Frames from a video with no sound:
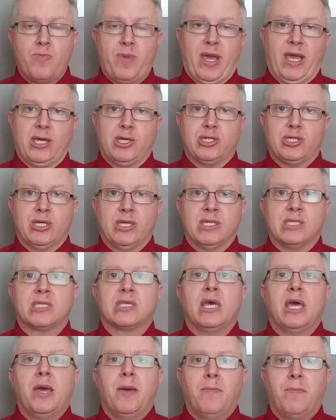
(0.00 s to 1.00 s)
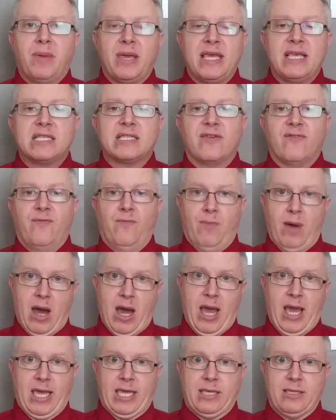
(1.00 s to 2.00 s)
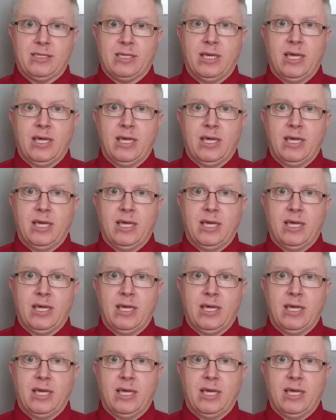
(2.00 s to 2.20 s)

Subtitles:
patients peace of mind.